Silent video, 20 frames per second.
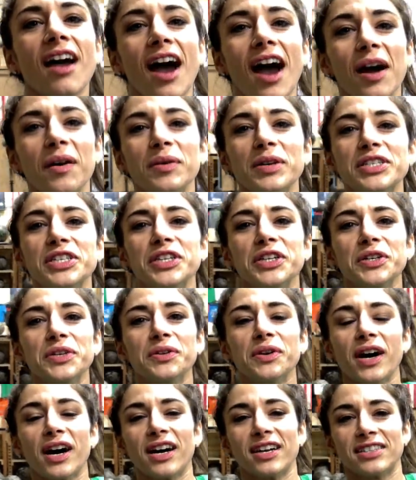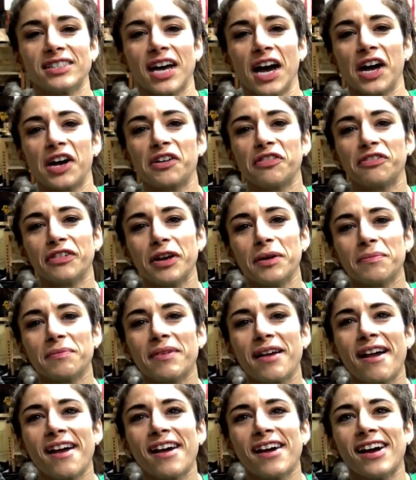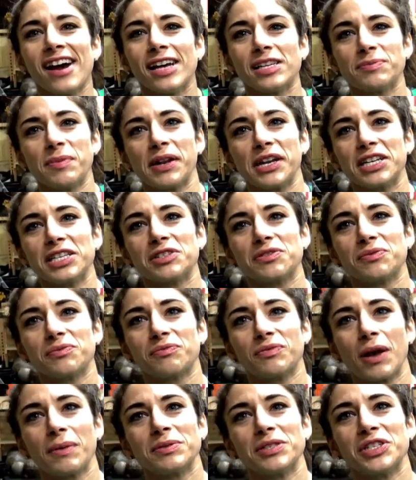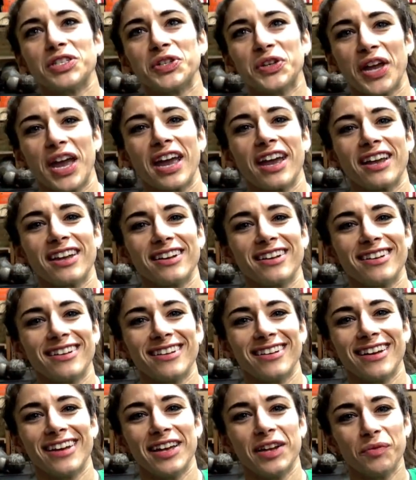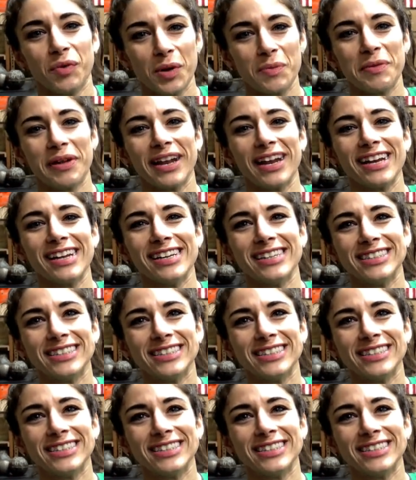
I would do a tire flip, as many reps as you can in 1 minute.